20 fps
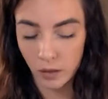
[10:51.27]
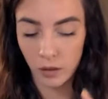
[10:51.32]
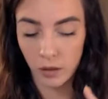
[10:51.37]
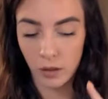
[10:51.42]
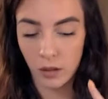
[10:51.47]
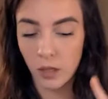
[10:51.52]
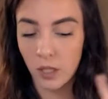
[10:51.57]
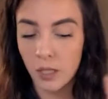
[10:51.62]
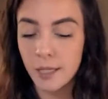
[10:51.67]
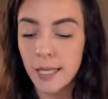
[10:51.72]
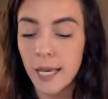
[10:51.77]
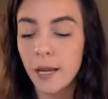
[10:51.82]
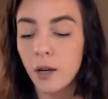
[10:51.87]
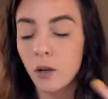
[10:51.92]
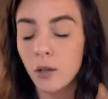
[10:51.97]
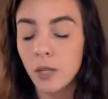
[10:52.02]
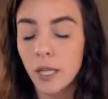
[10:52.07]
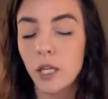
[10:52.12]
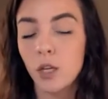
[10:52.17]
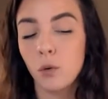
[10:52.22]
the
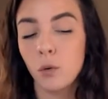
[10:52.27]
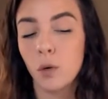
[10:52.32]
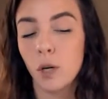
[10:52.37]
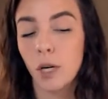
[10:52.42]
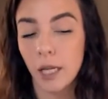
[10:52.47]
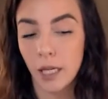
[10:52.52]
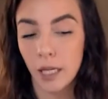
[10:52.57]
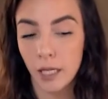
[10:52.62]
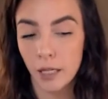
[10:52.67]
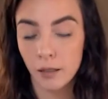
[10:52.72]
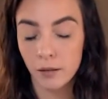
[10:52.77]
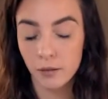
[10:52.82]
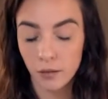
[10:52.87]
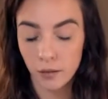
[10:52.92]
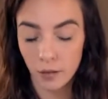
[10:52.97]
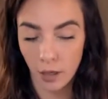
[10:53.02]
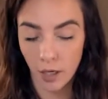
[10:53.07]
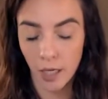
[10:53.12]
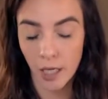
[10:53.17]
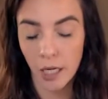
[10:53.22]
cycle that you were in,
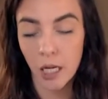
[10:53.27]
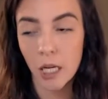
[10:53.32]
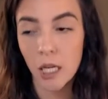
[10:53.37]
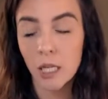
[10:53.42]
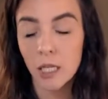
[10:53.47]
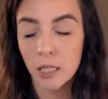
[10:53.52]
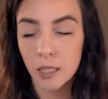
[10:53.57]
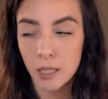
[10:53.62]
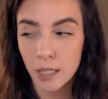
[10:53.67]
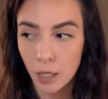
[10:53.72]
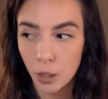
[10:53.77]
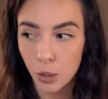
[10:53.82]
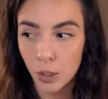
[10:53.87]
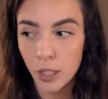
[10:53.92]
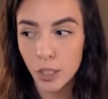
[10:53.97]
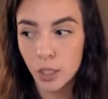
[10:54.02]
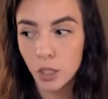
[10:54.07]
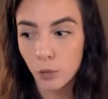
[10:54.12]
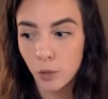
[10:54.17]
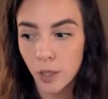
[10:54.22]
the cycle
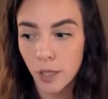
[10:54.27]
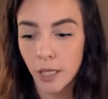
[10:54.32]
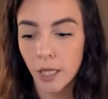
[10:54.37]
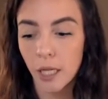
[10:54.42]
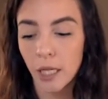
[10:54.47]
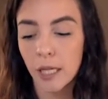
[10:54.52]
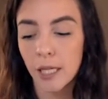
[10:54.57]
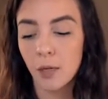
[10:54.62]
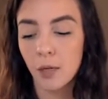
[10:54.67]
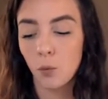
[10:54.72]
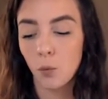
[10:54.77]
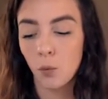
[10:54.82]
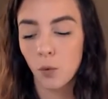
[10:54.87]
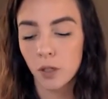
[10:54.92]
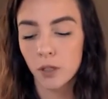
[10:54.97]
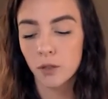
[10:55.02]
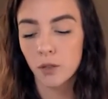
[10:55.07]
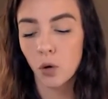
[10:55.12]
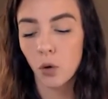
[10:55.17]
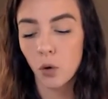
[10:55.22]
that you were in
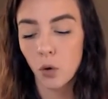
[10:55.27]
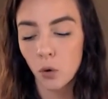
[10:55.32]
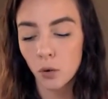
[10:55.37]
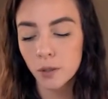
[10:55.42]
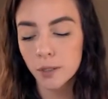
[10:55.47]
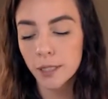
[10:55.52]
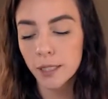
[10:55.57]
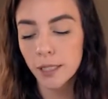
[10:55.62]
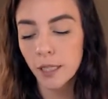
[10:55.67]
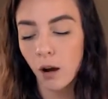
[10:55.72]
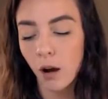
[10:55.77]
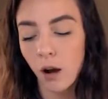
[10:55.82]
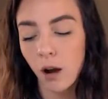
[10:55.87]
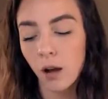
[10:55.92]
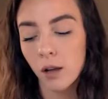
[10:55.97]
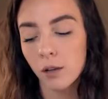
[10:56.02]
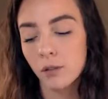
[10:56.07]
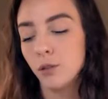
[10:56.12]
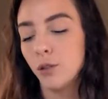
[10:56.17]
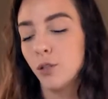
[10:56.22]
was holding
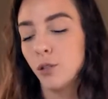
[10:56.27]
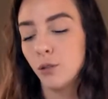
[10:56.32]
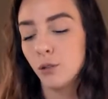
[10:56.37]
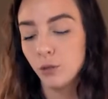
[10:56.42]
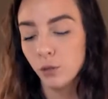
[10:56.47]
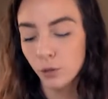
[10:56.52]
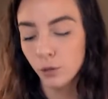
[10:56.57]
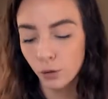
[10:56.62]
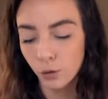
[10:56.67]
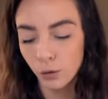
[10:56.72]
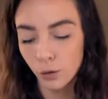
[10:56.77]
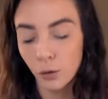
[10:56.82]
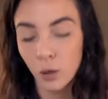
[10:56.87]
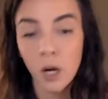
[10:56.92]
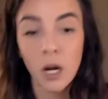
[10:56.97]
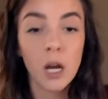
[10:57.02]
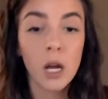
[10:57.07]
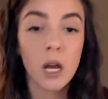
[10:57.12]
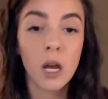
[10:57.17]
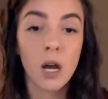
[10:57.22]
on to
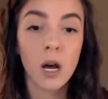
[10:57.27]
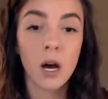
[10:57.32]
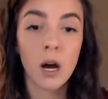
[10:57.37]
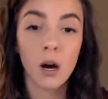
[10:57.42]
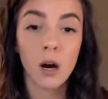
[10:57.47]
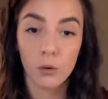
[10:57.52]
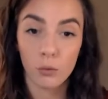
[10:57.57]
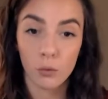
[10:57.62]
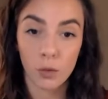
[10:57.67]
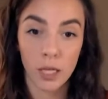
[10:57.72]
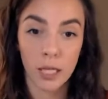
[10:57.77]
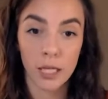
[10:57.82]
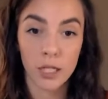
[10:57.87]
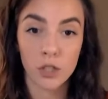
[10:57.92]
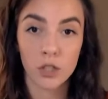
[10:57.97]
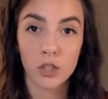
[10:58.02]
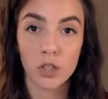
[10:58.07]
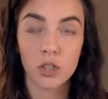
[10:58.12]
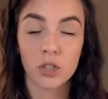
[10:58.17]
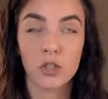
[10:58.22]
a
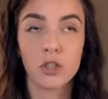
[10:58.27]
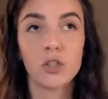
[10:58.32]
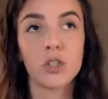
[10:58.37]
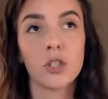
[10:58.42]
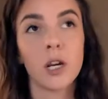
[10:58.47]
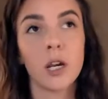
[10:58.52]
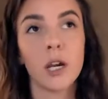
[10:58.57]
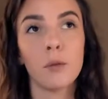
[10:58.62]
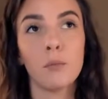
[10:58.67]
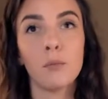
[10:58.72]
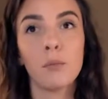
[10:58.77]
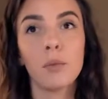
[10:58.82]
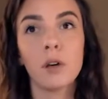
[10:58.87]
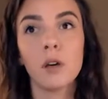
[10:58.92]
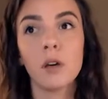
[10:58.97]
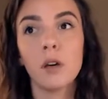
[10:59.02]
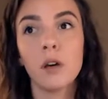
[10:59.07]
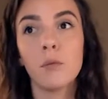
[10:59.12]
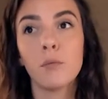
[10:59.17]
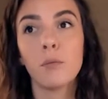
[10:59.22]
relationship,
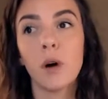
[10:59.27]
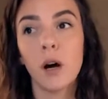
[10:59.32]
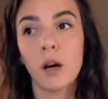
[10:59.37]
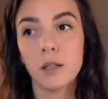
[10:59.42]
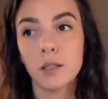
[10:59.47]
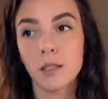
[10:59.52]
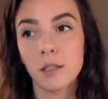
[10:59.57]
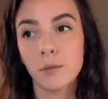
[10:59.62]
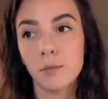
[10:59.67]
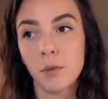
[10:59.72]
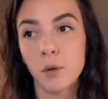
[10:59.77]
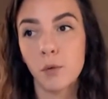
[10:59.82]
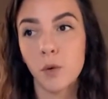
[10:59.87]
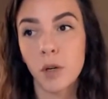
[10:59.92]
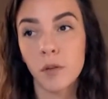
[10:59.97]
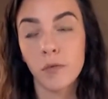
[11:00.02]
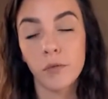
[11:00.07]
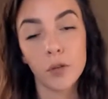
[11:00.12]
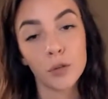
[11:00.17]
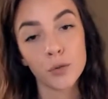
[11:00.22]
possibly one
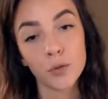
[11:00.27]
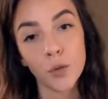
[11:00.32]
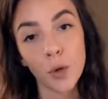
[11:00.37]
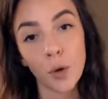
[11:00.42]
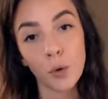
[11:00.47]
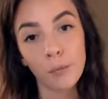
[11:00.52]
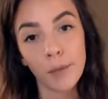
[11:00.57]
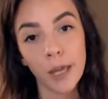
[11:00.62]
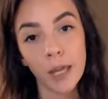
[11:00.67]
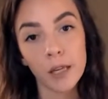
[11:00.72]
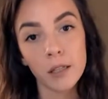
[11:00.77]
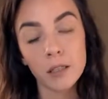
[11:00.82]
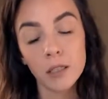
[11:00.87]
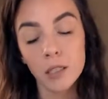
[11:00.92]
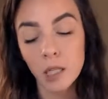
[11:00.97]
of your soulmates,